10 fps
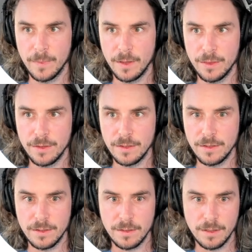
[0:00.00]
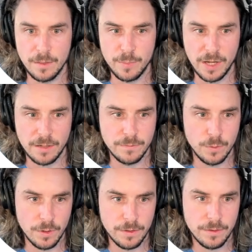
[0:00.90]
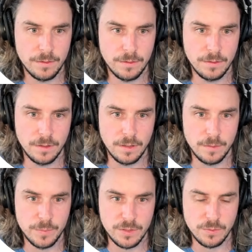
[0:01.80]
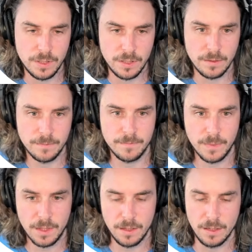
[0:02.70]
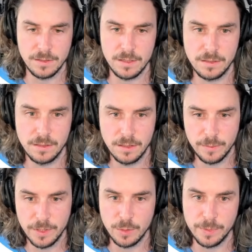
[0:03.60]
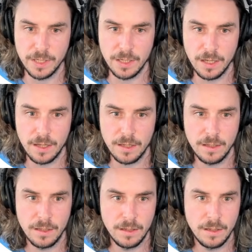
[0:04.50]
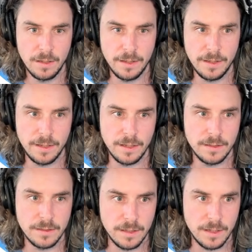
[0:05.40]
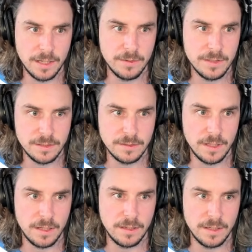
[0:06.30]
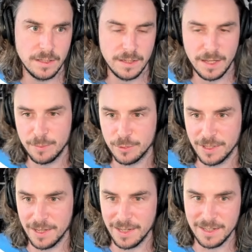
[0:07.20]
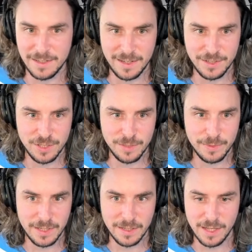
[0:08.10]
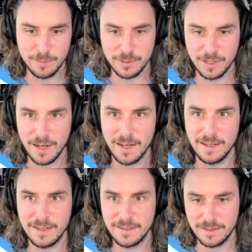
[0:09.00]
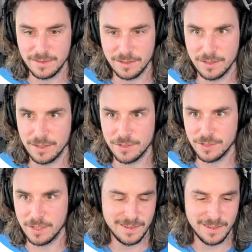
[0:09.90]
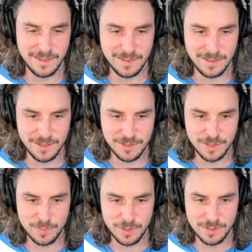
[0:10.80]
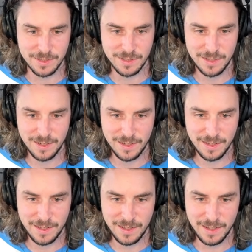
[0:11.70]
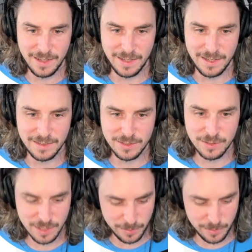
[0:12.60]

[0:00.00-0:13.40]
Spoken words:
the back and forth between our system and OpenAI. And I always do that. I hit Apple K and I should be hitting Apple I to launch Composer. And so it's going to be